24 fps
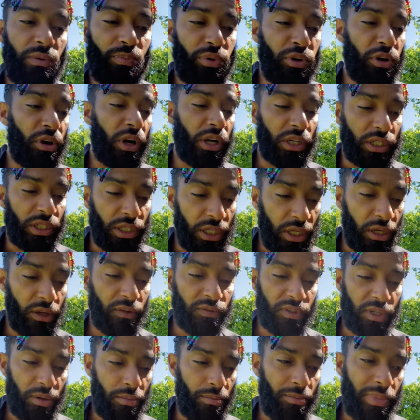put
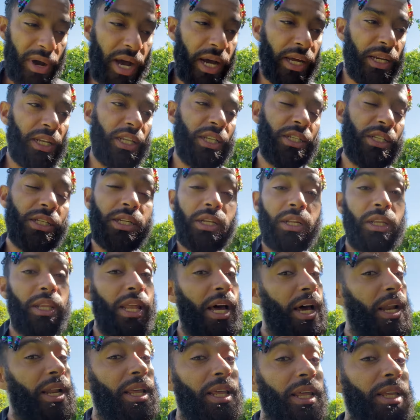ourselves in bondage in a
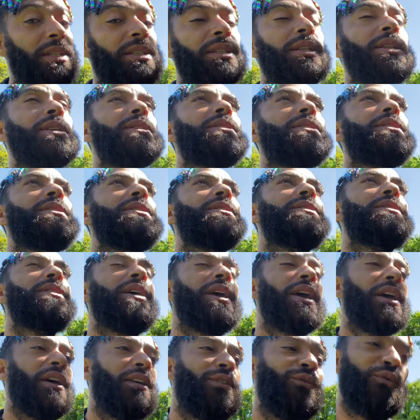lot of instances.
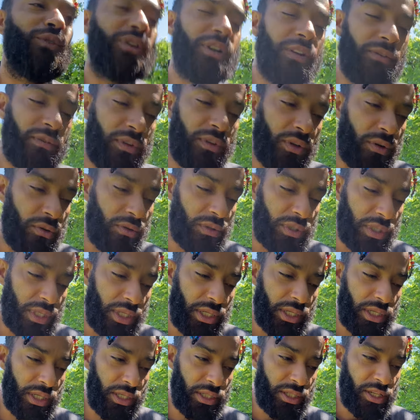And one of those
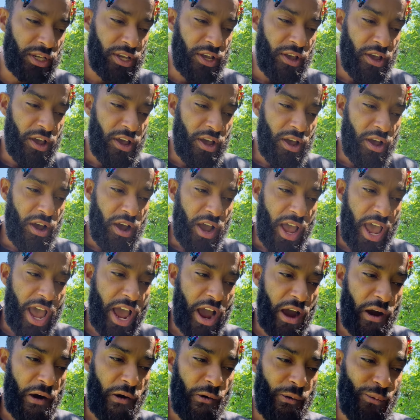is
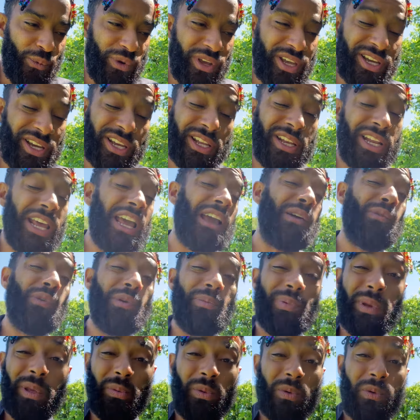how we connect
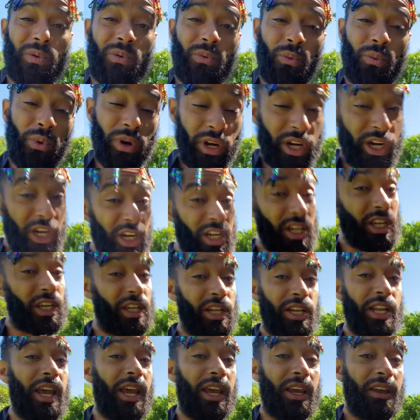with people. We're here to
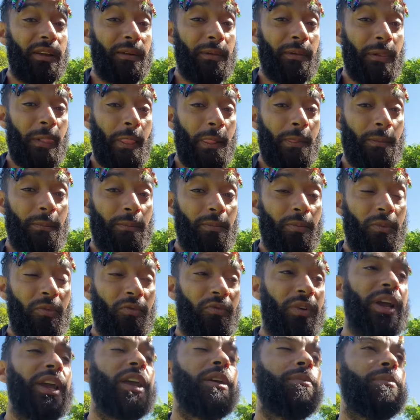connect,
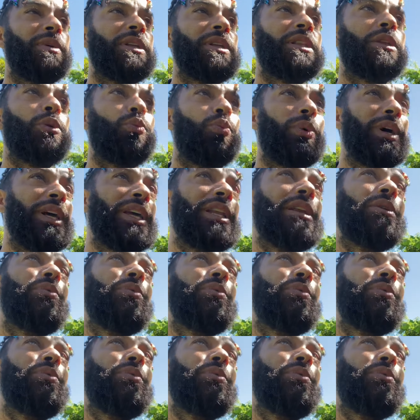right? But the way that